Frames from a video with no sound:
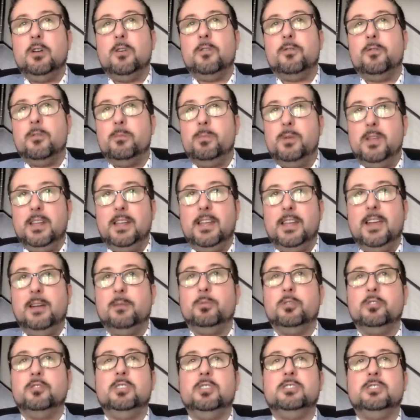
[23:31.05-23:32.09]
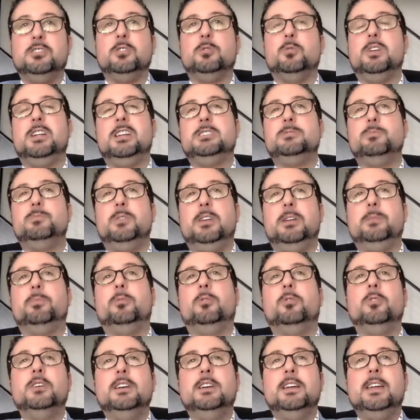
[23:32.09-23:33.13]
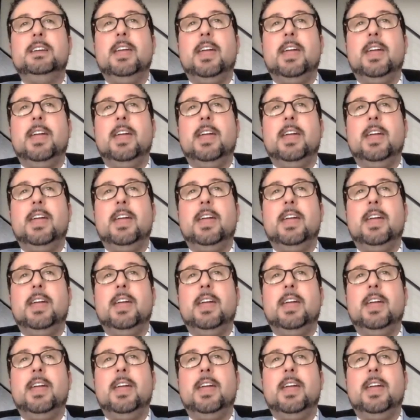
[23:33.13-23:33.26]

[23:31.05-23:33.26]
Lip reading: for being able to reach people.